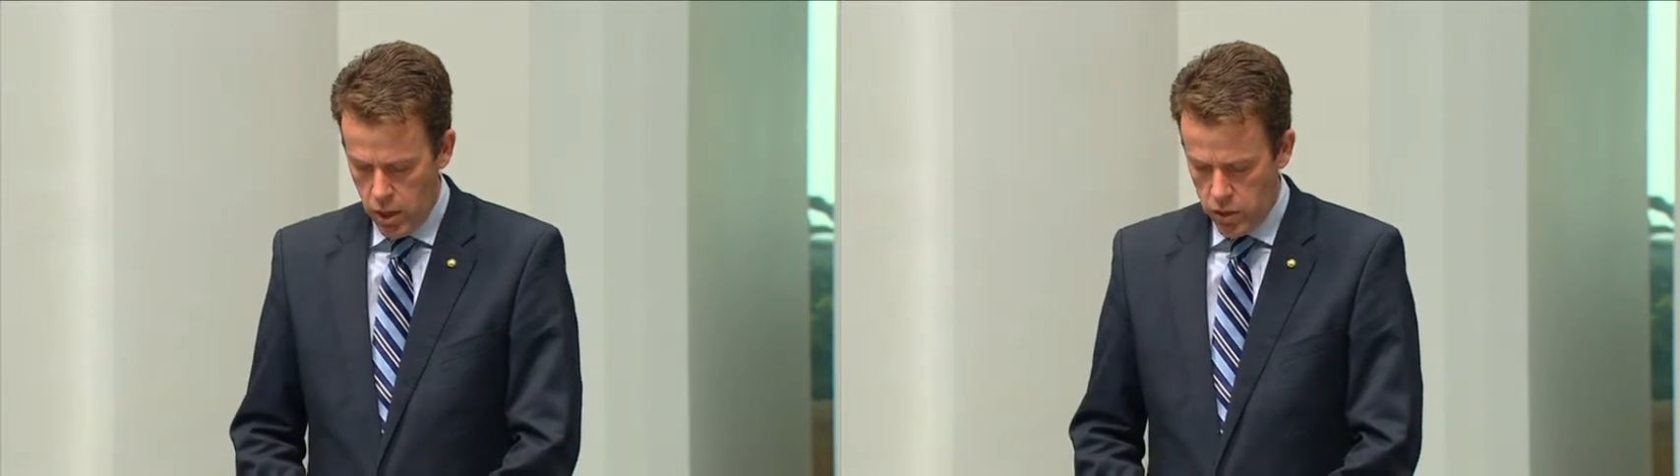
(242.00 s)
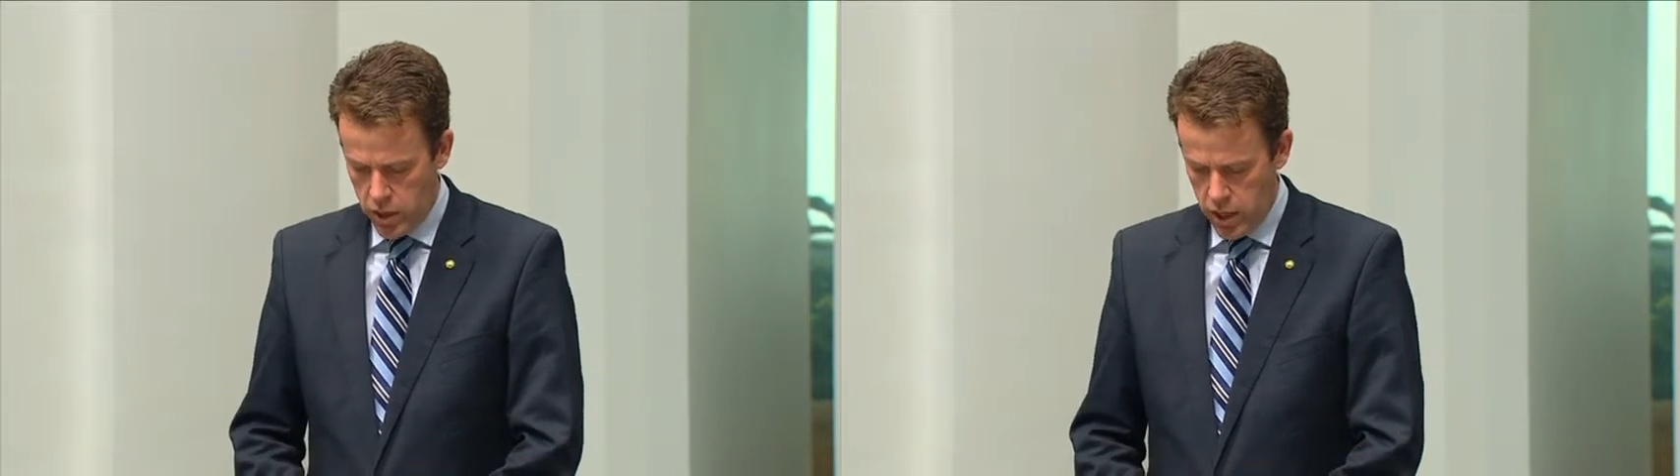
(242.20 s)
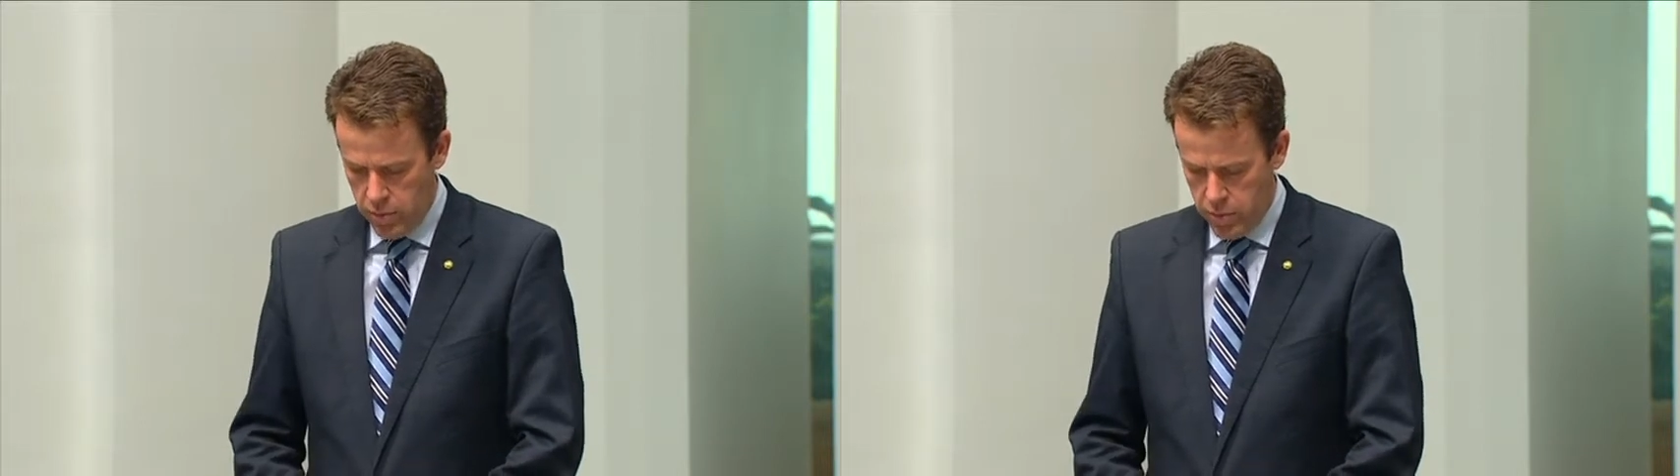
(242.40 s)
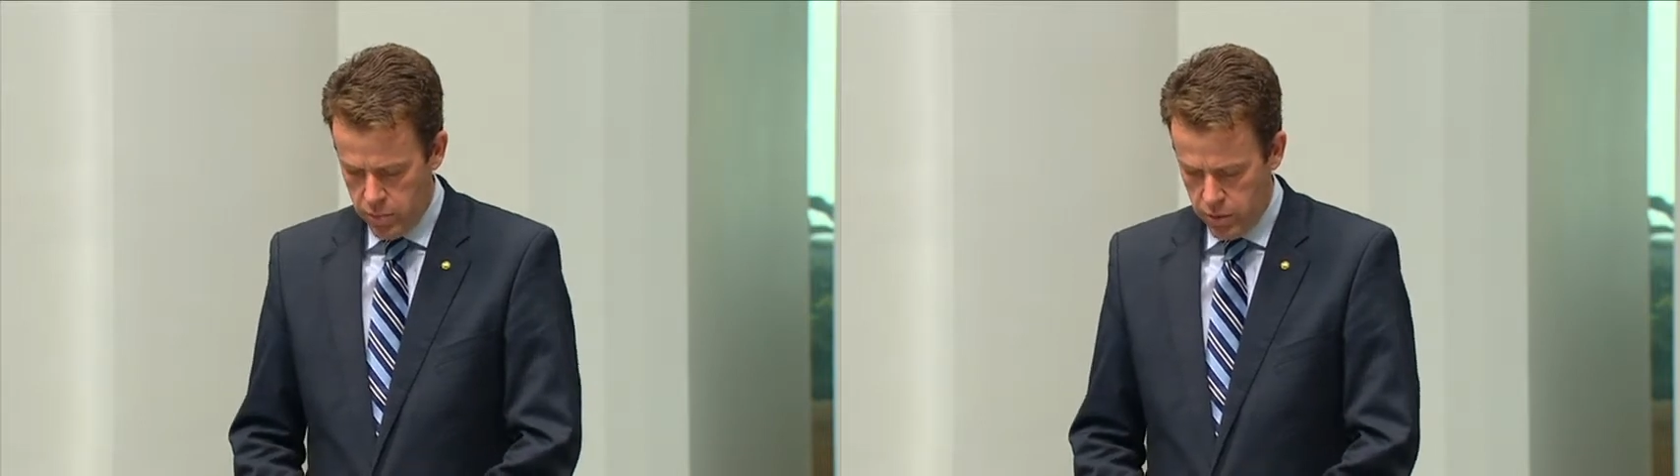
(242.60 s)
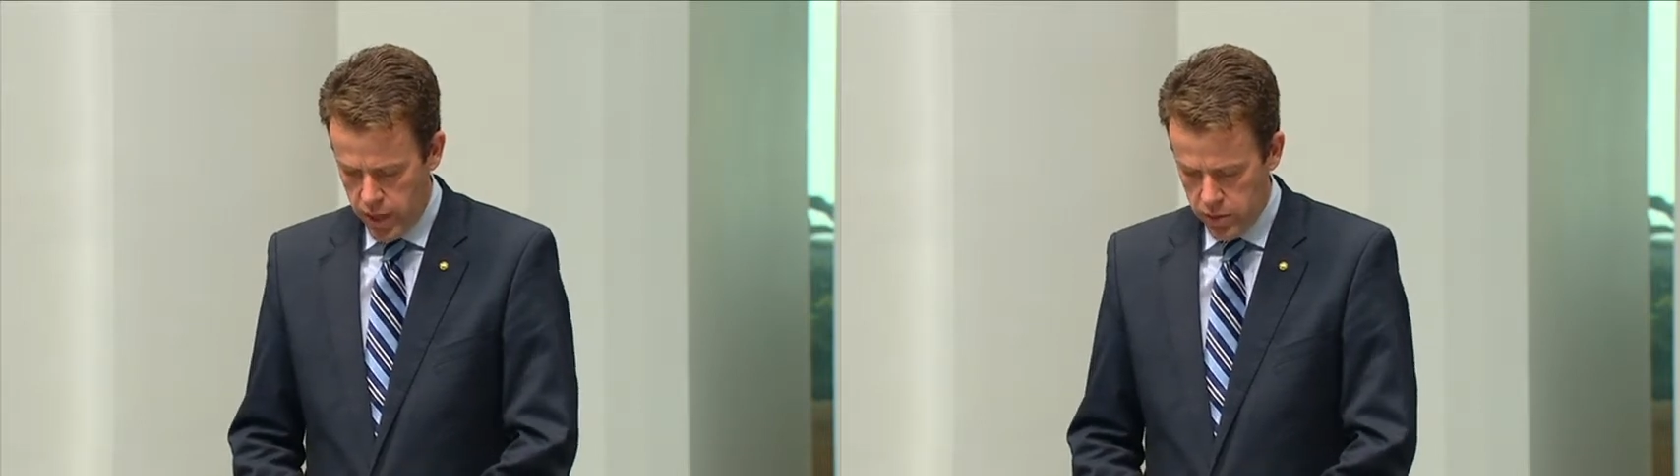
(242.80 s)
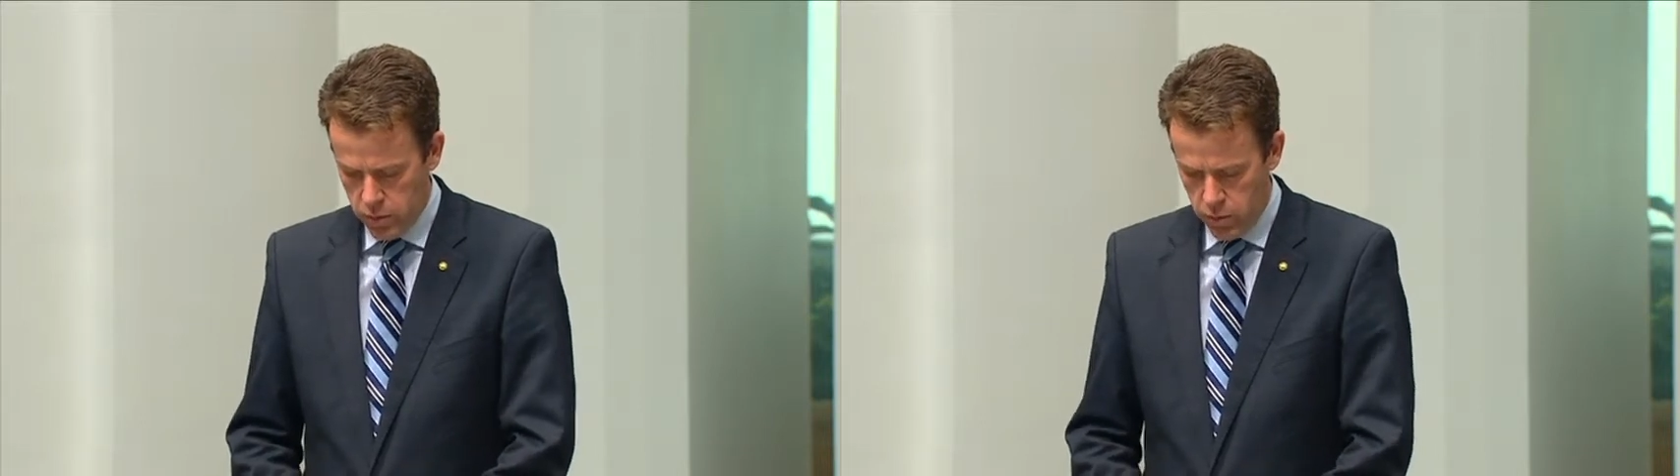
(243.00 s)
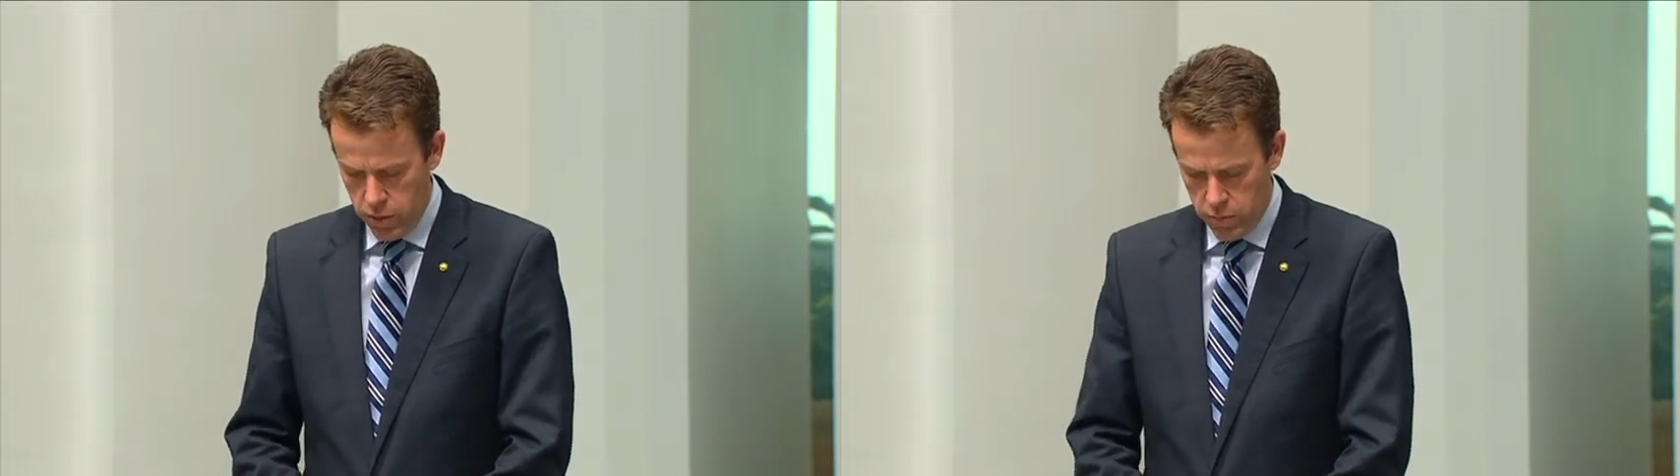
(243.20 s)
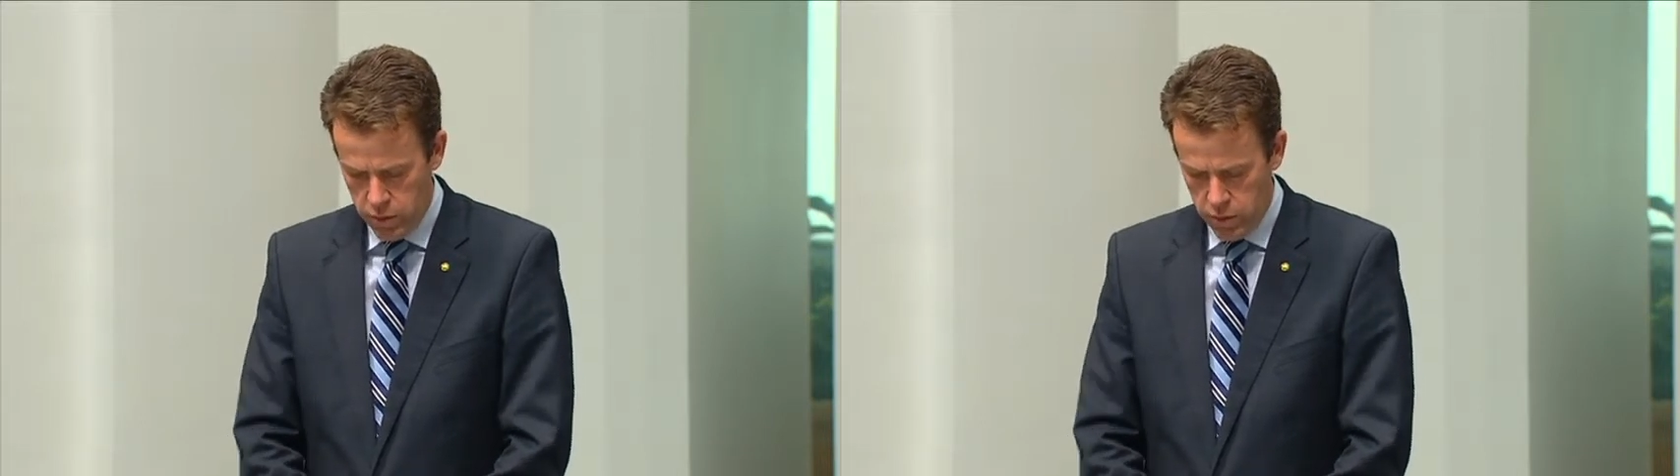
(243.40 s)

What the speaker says: to keep abreast with